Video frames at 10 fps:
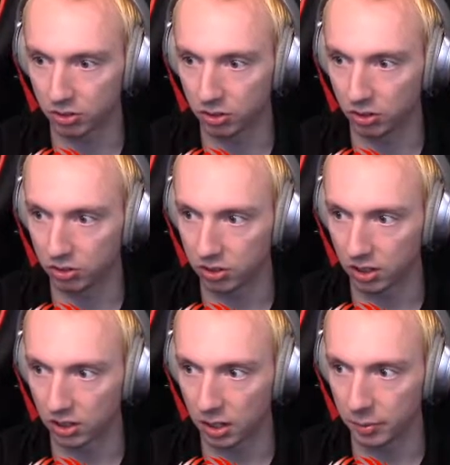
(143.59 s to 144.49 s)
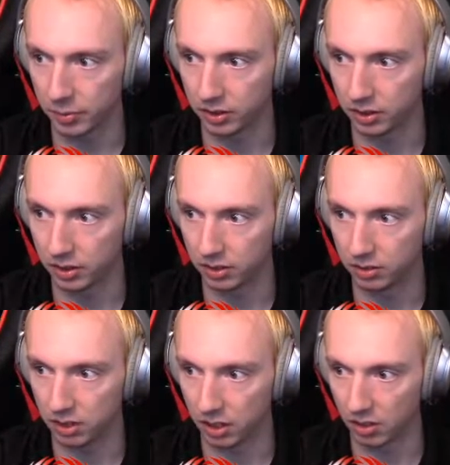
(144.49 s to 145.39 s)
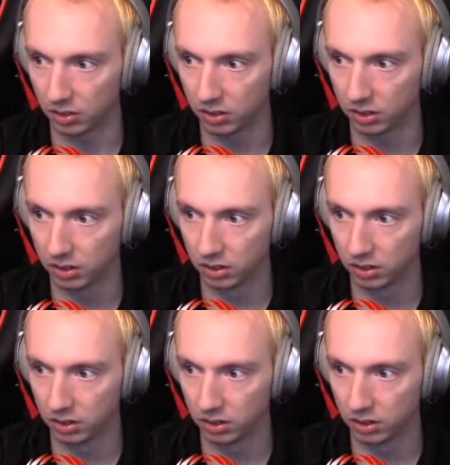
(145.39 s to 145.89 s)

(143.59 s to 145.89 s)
to slowly start coming down.